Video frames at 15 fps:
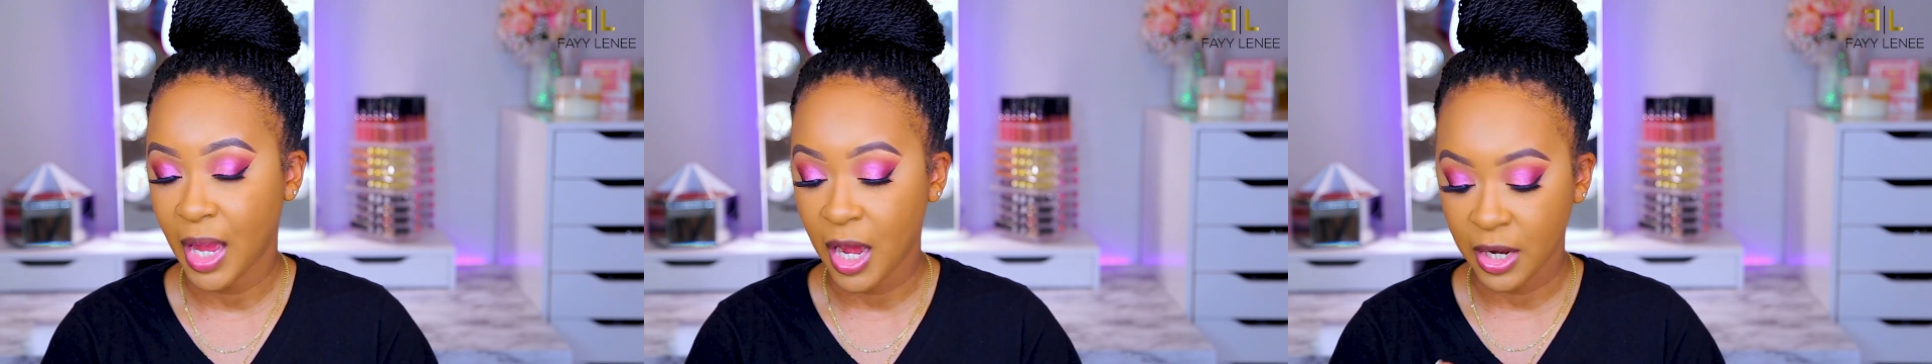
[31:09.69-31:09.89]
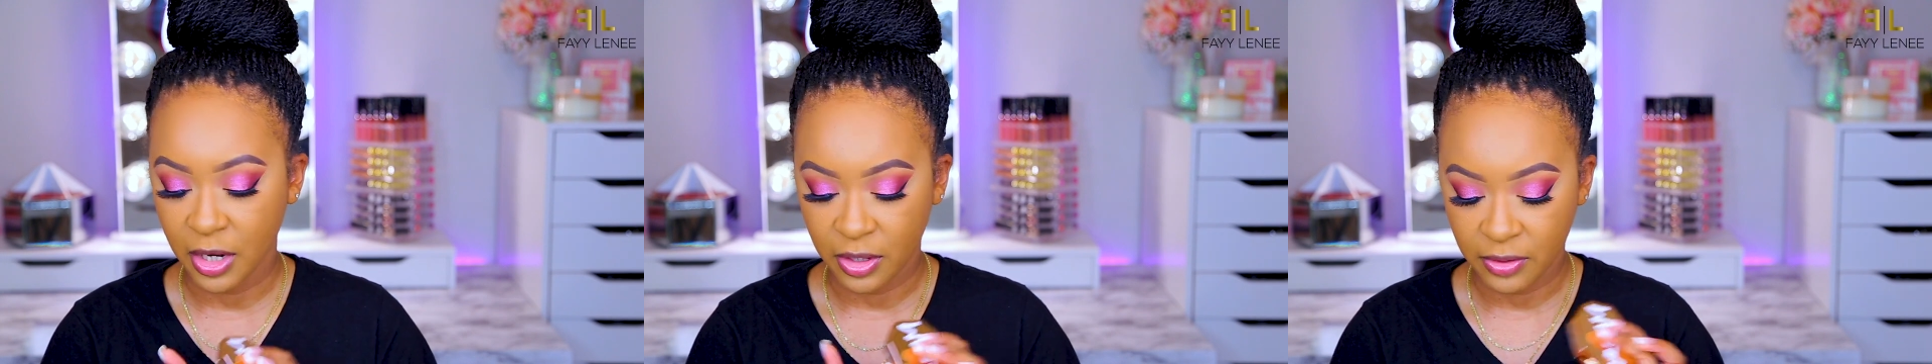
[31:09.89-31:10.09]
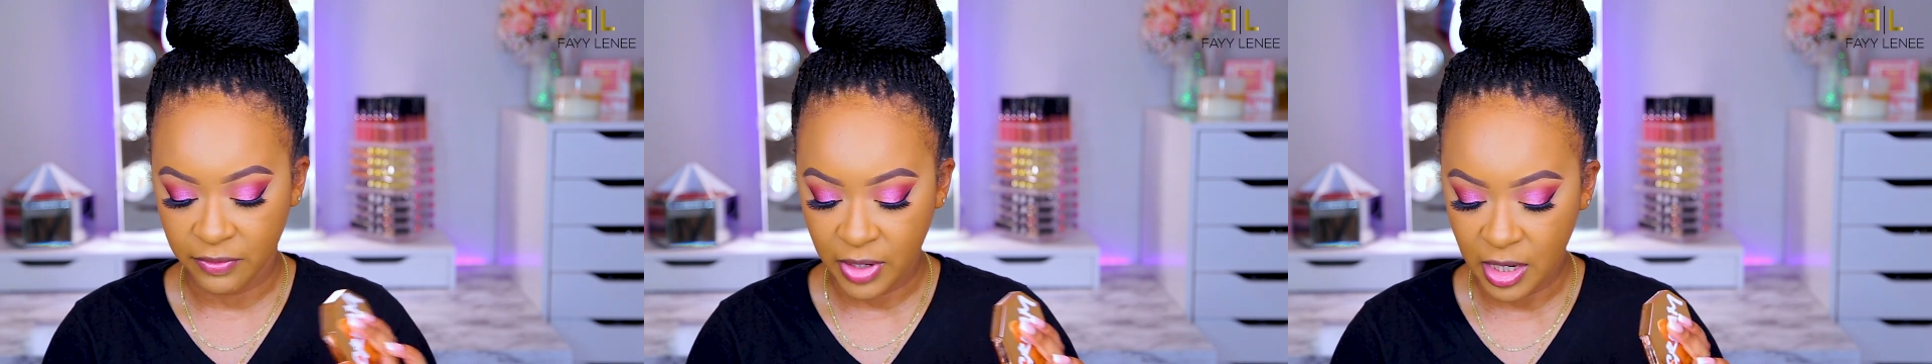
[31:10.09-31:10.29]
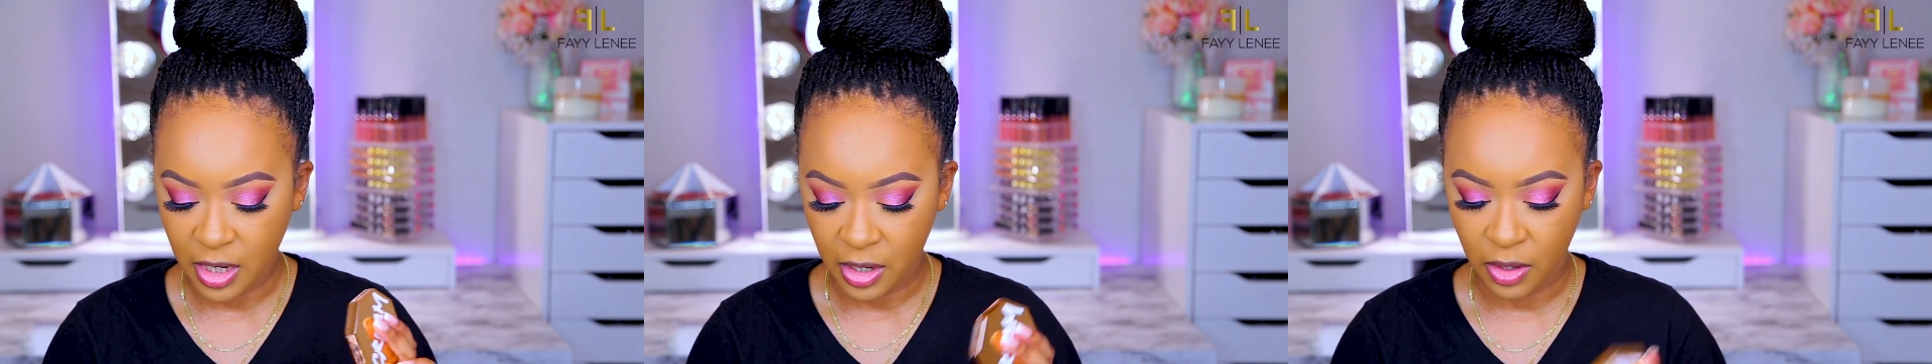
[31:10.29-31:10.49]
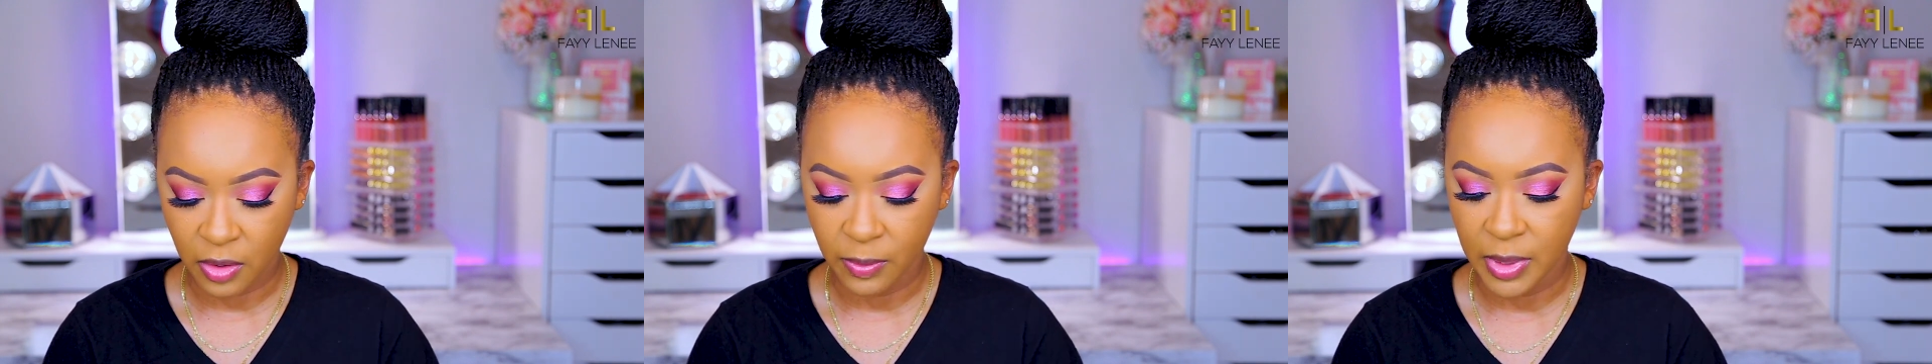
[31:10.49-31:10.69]
another
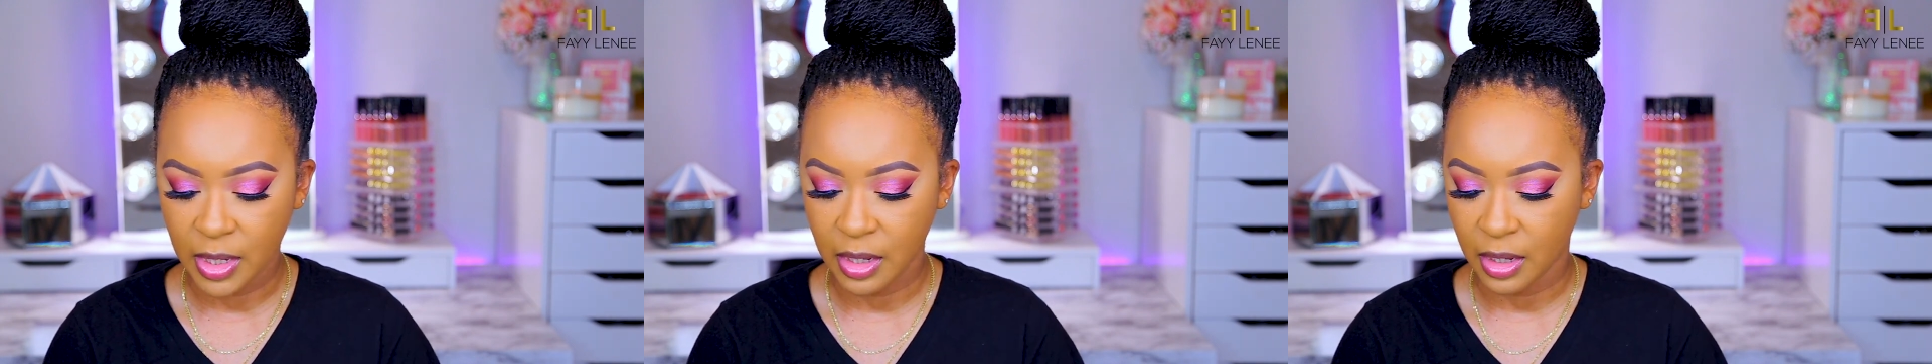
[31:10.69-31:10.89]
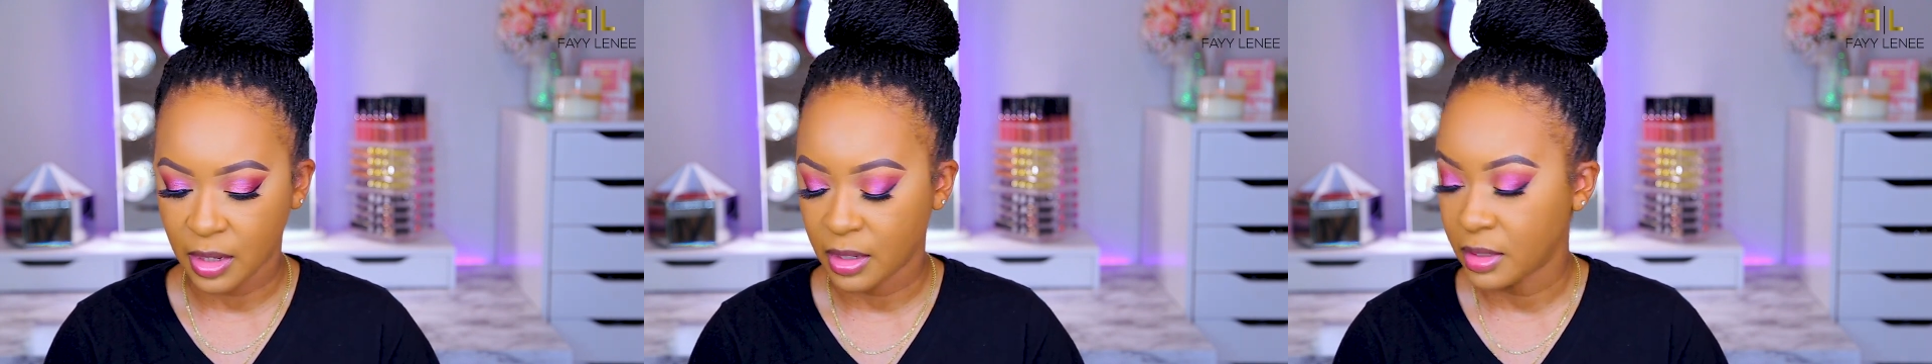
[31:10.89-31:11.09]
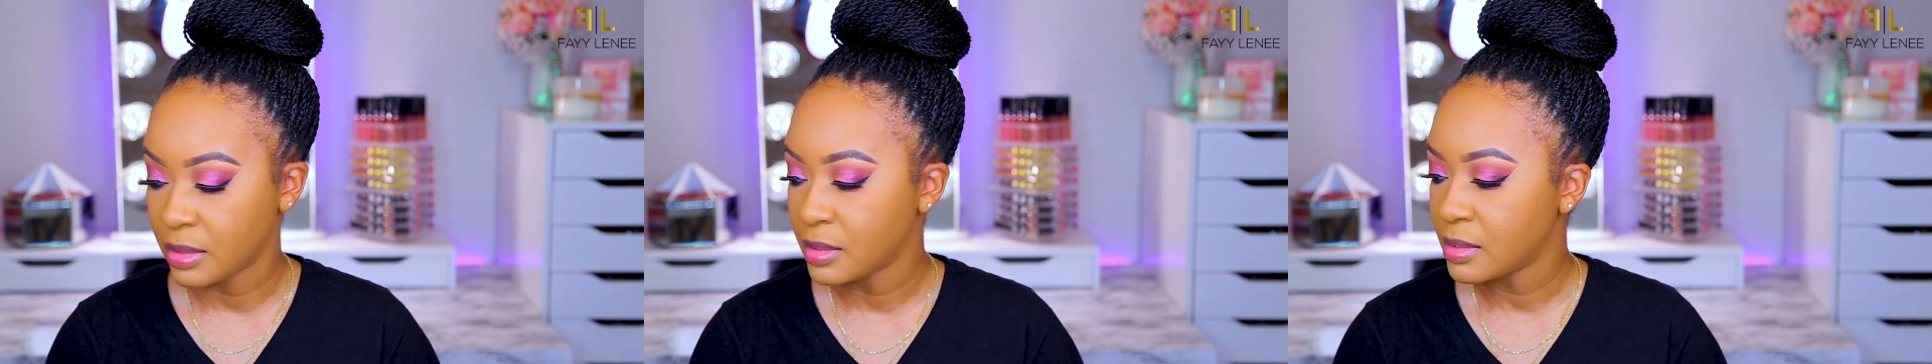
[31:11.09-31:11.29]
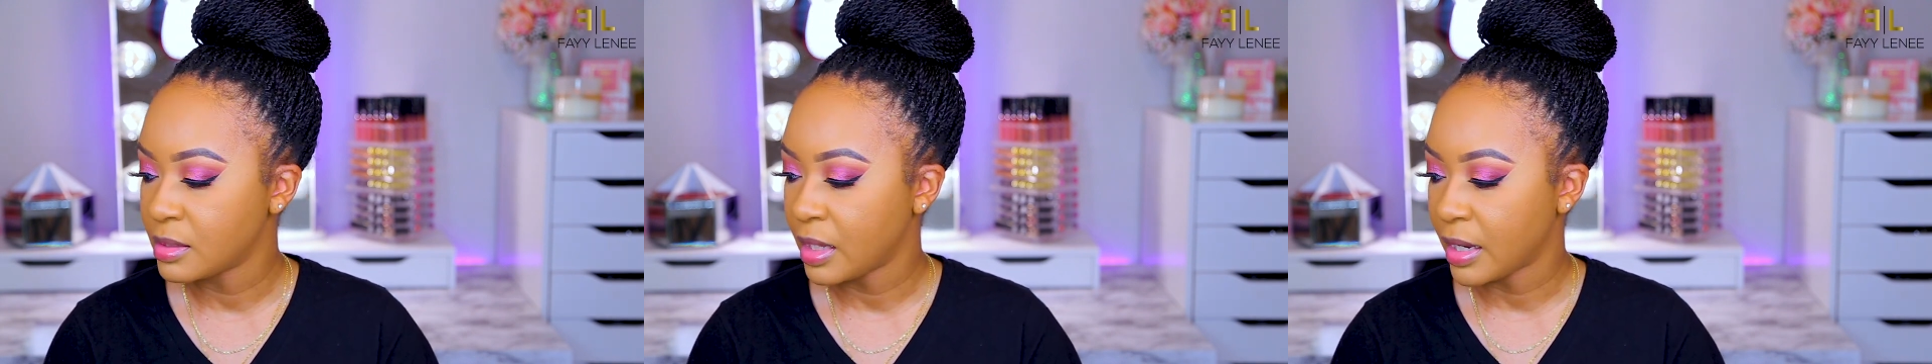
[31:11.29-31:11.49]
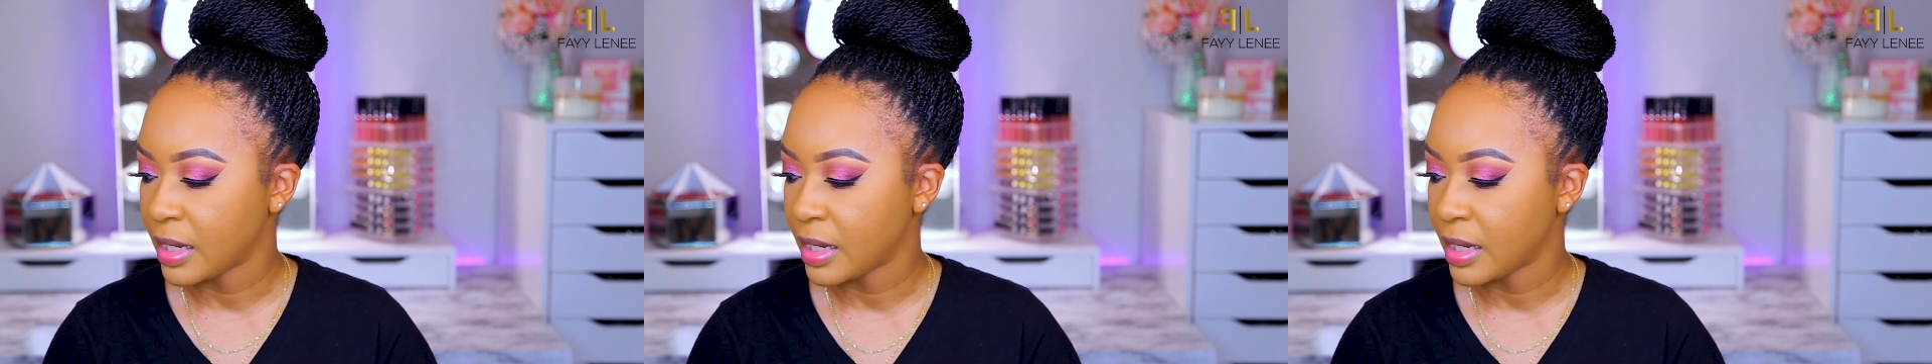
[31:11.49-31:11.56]
video because,